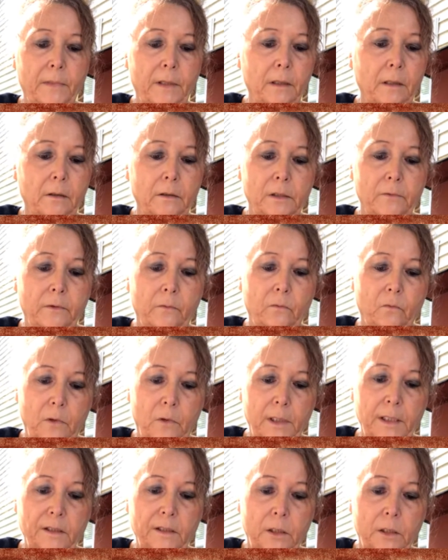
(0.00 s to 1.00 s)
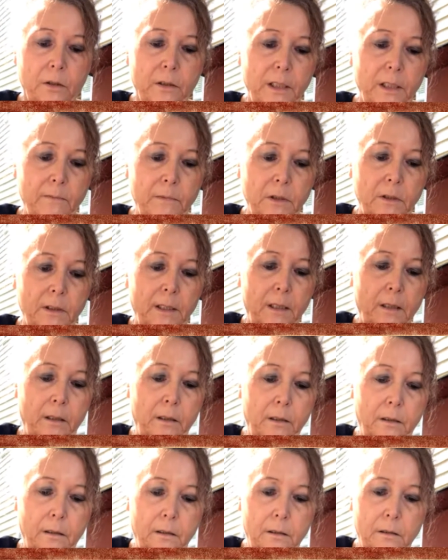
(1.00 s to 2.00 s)
It goes from one extreme to the
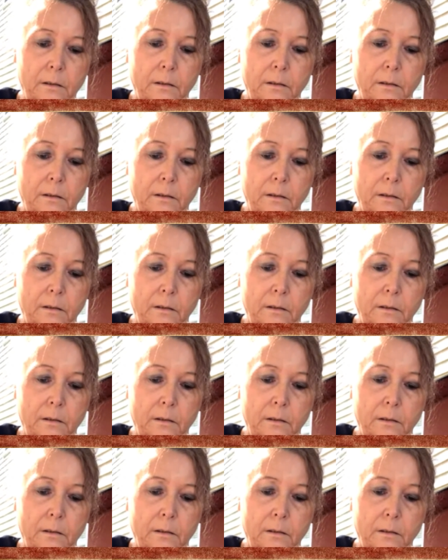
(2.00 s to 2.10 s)
other.